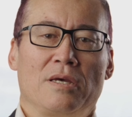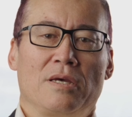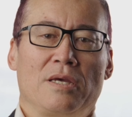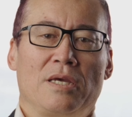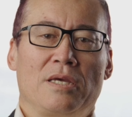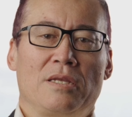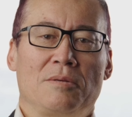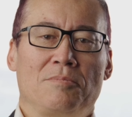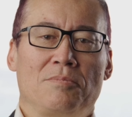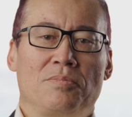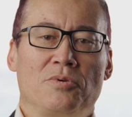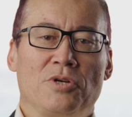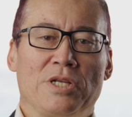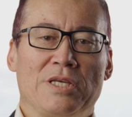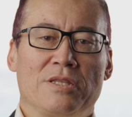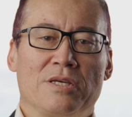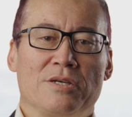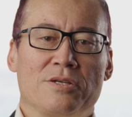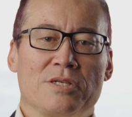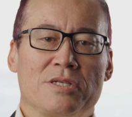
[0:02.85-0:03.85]
In putting
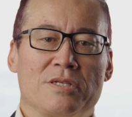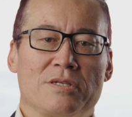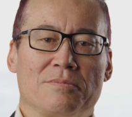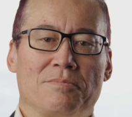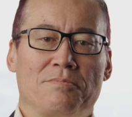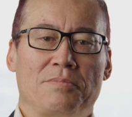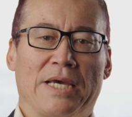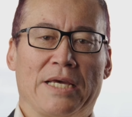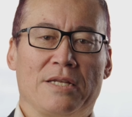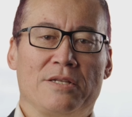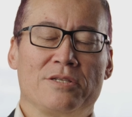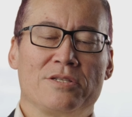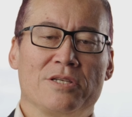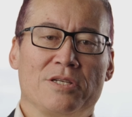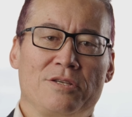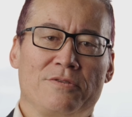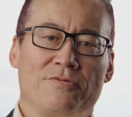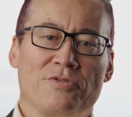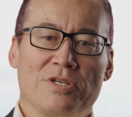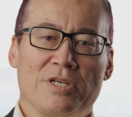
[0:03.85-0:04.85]
those patterns that
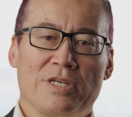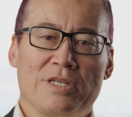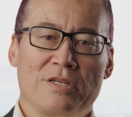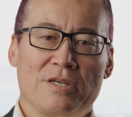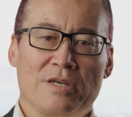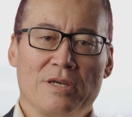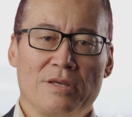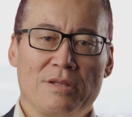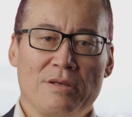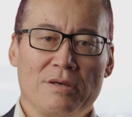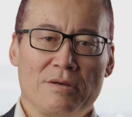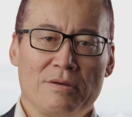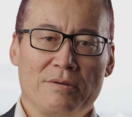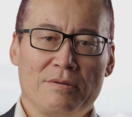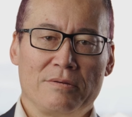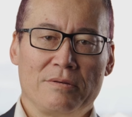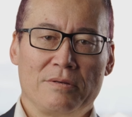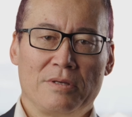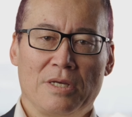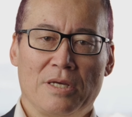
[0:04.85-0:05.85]
you've seen together
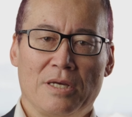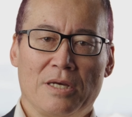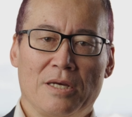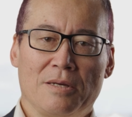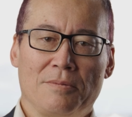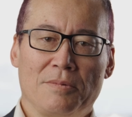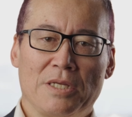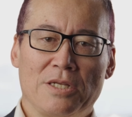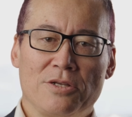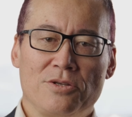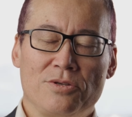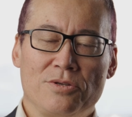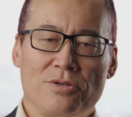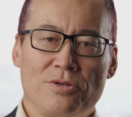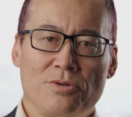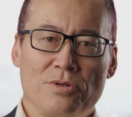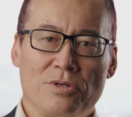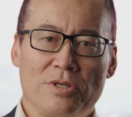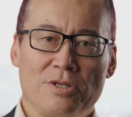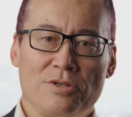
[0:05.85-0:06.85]

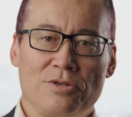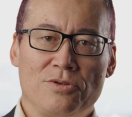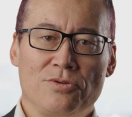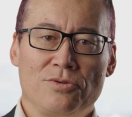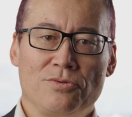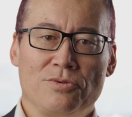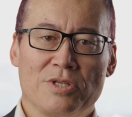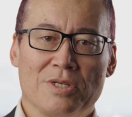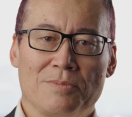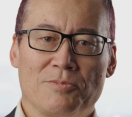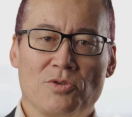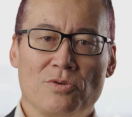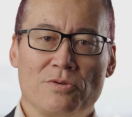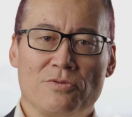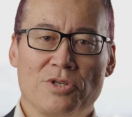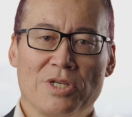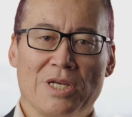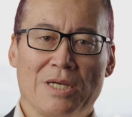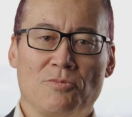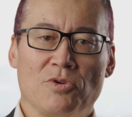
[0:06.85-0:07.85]
into some sort of
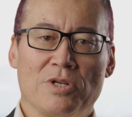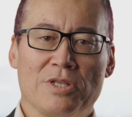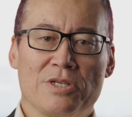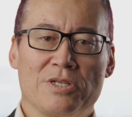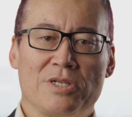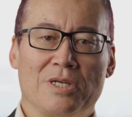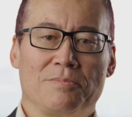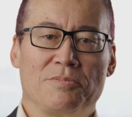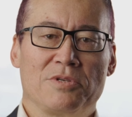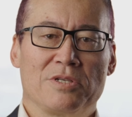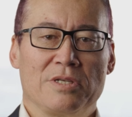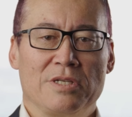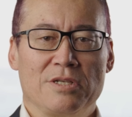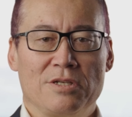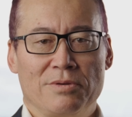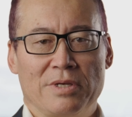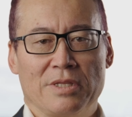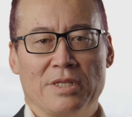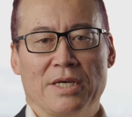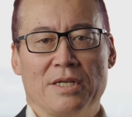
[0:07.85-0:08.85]
shape, one of the steps in
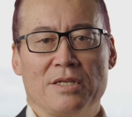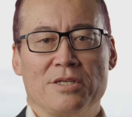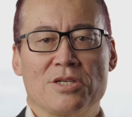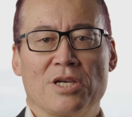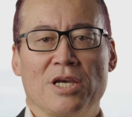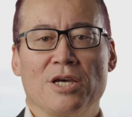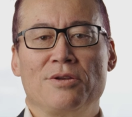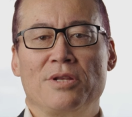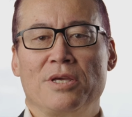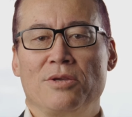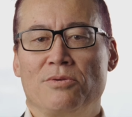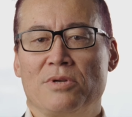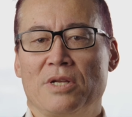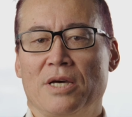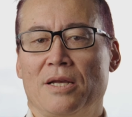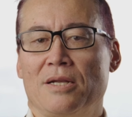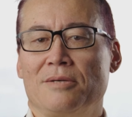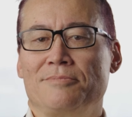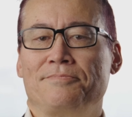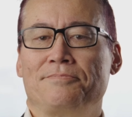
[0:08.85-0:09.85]
doing that is coding your
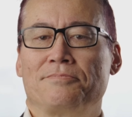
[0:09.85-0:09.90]
data.